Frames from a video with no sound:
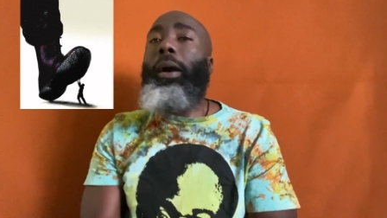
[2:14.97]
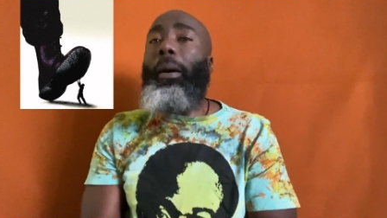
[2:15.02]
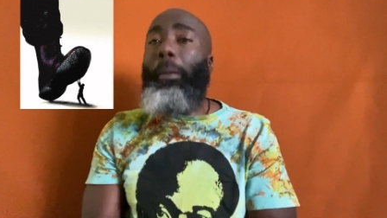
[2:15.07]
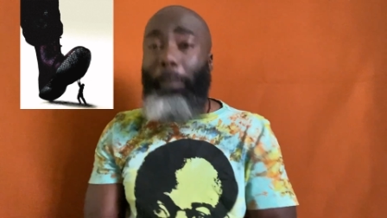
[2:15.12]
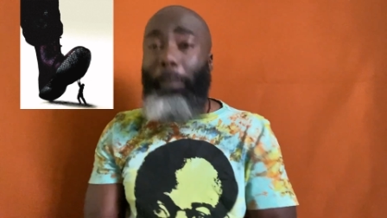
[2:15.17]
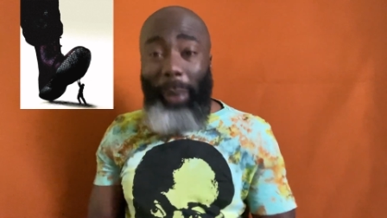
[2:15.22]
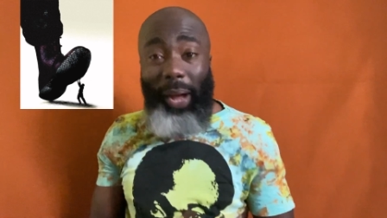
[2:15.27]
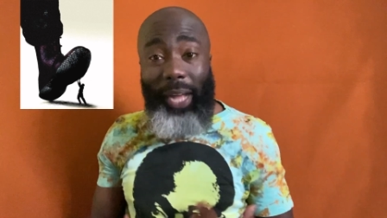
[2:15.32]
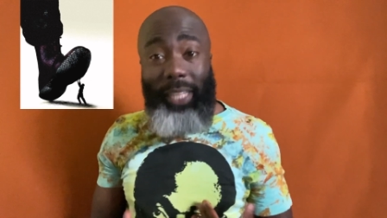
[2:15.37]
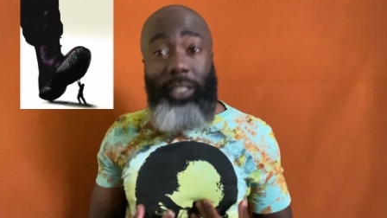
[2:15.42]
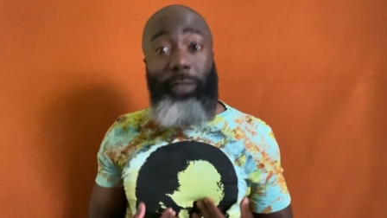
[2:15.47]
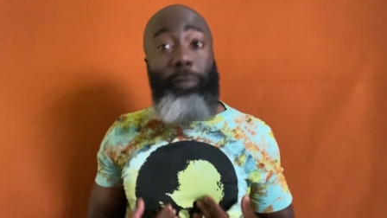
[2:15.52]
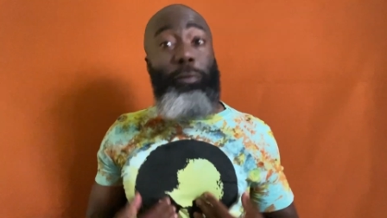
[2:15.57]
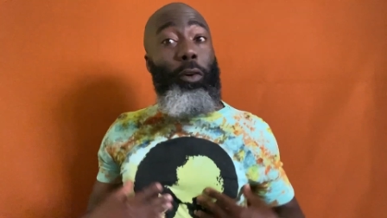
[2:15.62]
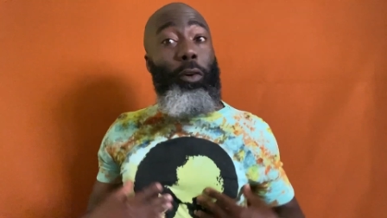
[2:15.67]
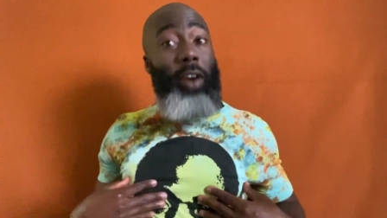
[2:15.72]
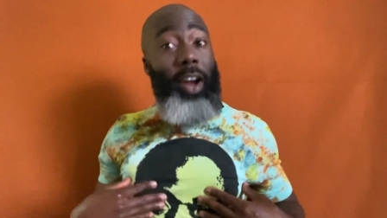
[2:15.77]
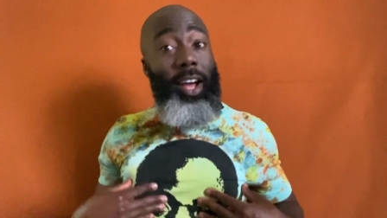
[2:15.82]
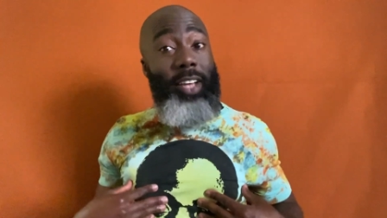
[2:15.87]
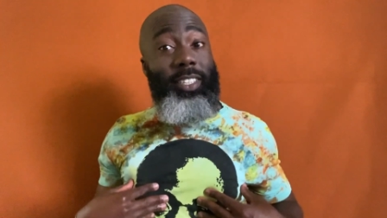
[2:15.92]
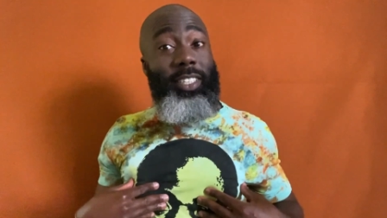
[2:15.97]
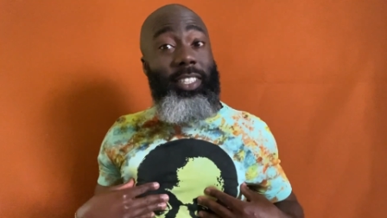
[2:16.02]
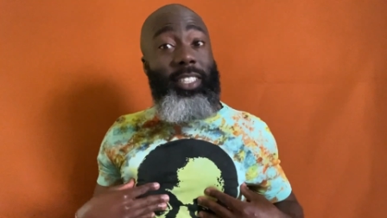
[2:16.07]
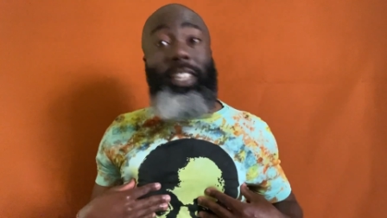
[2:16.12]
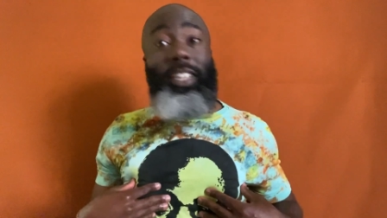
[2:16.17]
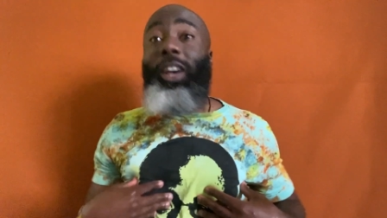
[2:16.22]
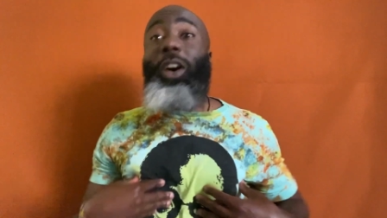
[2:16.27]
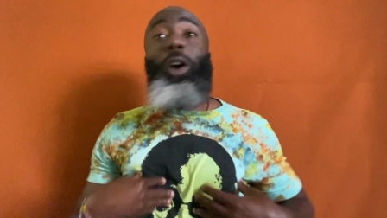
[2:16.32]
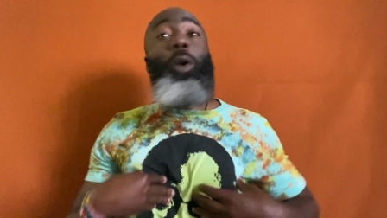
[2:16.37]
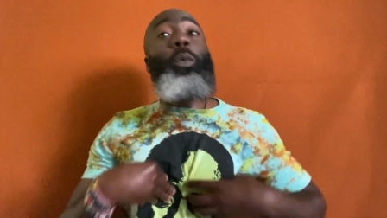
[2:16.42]
But for us,
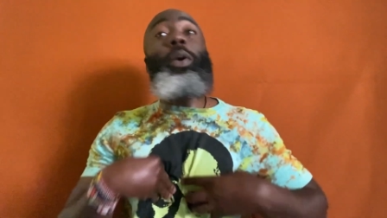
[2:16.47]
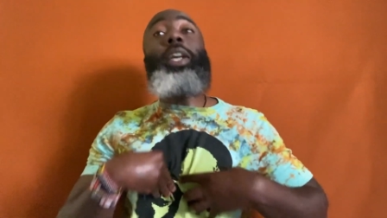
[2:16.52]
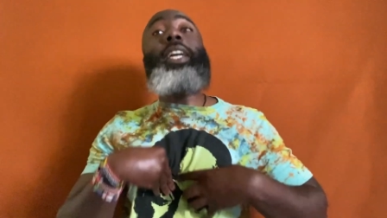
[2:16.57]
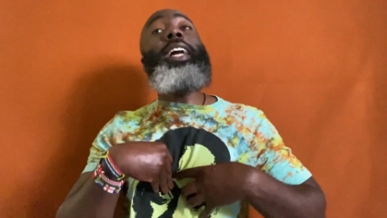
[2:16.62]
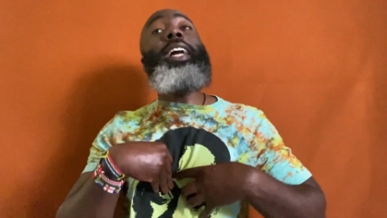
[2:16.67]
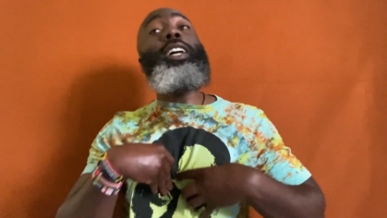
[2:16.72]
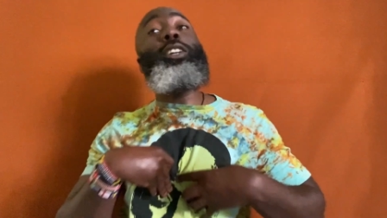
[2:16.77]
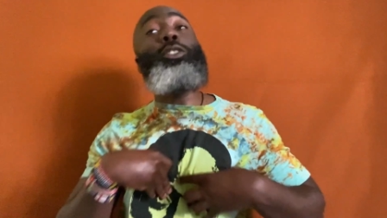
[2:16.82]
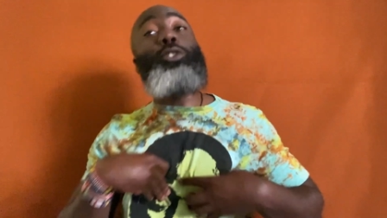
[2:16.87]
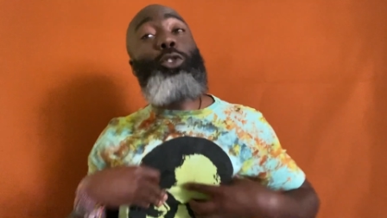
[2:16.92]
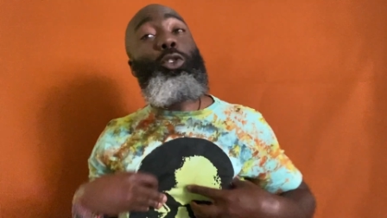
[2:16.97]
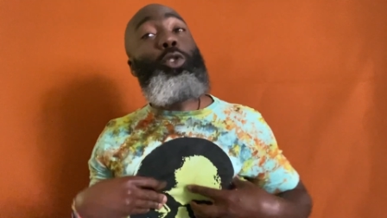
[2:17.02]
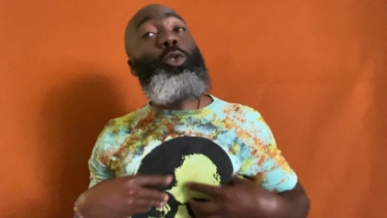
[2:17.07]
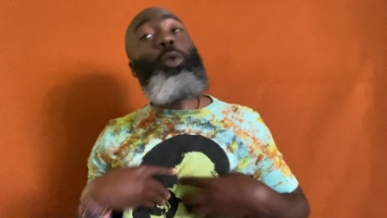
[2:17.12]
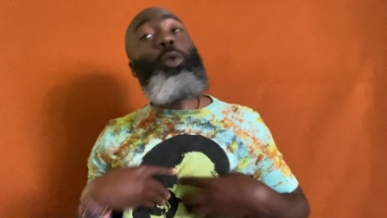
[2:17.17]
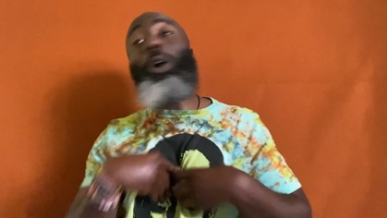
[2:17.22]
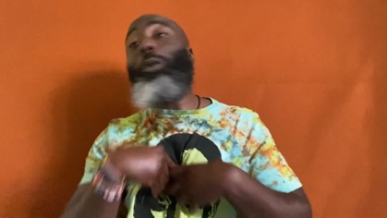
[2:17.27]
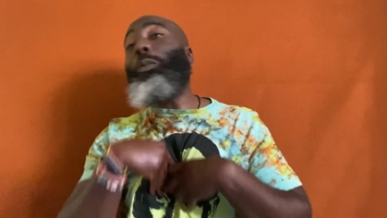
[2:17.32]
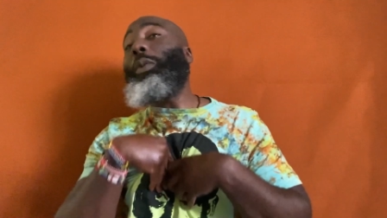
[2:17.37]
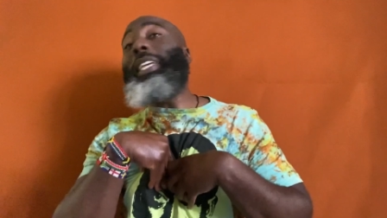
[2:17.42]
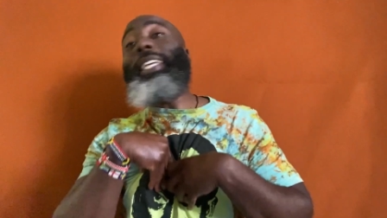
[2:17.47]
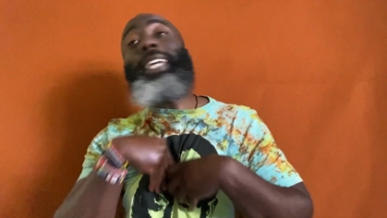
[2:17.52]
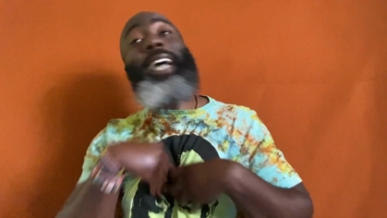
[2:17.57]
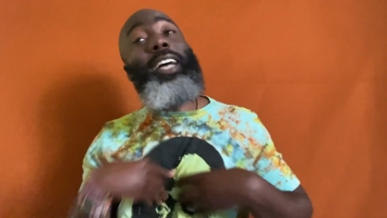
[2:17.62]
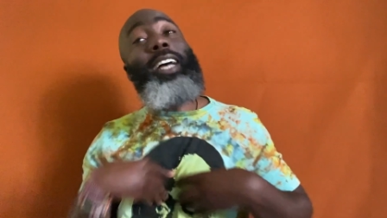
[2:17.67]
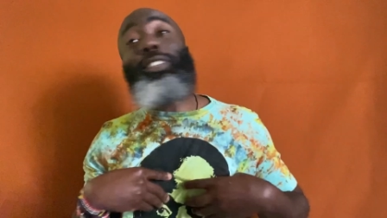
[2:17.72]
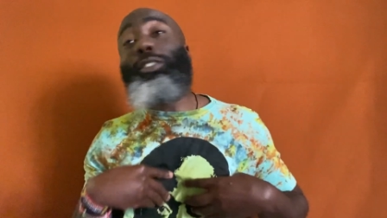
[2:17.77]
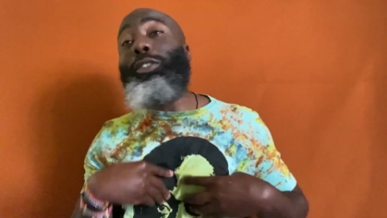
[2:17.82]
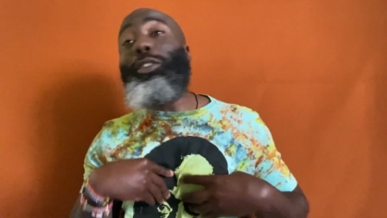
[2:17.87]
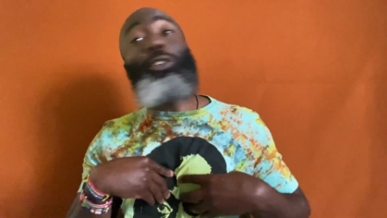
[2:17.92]
we gotta do what we
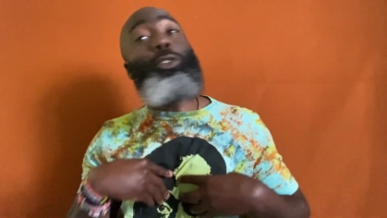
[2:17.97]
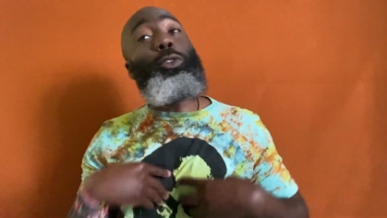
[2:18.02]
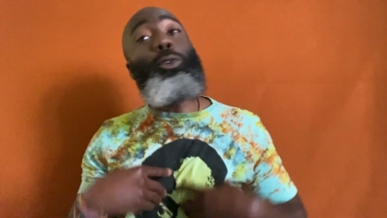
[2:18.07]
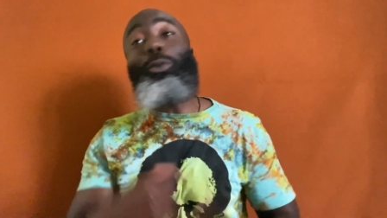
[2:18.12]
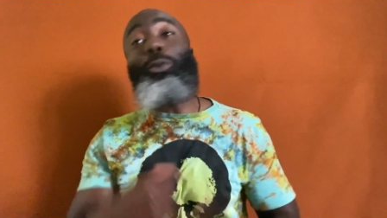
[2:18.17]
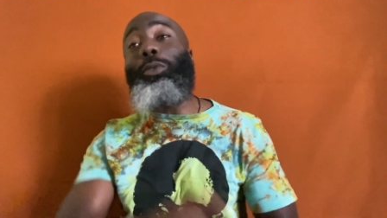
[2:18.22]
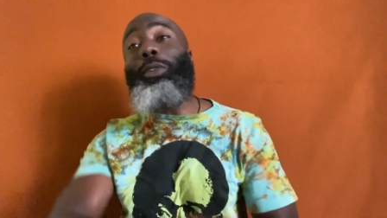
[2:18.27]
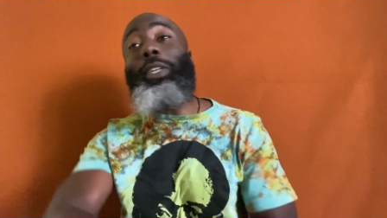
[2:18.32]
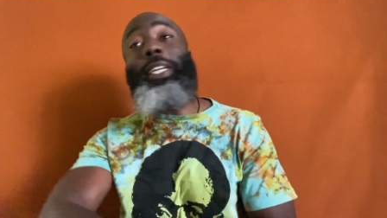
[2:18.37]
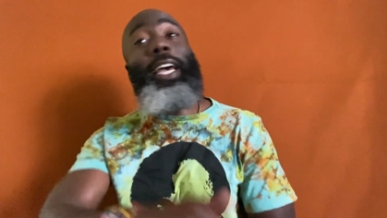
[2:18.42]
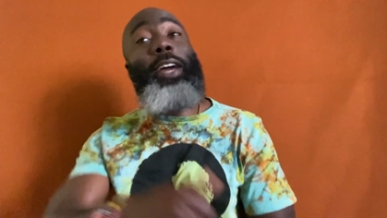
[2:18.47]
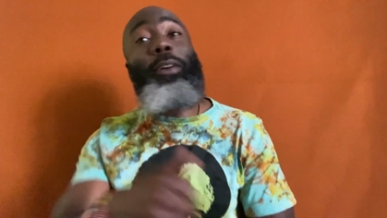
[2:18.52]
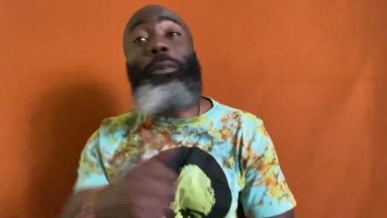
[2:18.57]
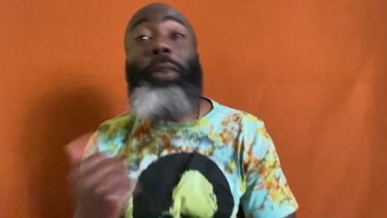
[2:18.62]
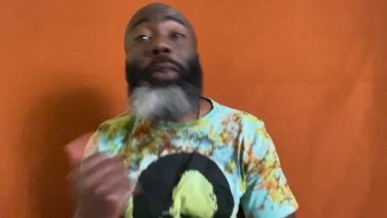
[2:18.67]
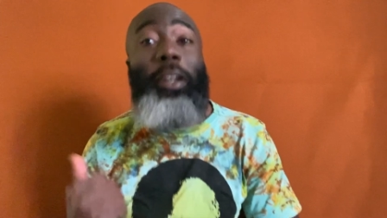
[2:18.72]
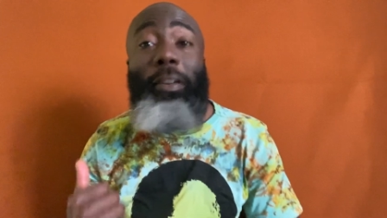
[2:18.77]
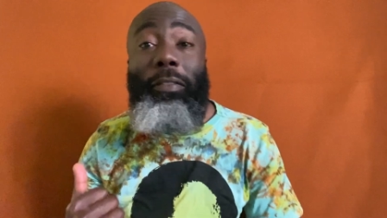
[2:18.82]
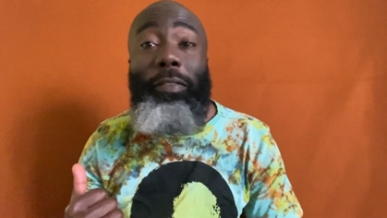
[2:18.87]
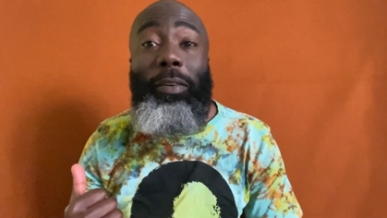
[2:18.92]
got to do to get rid of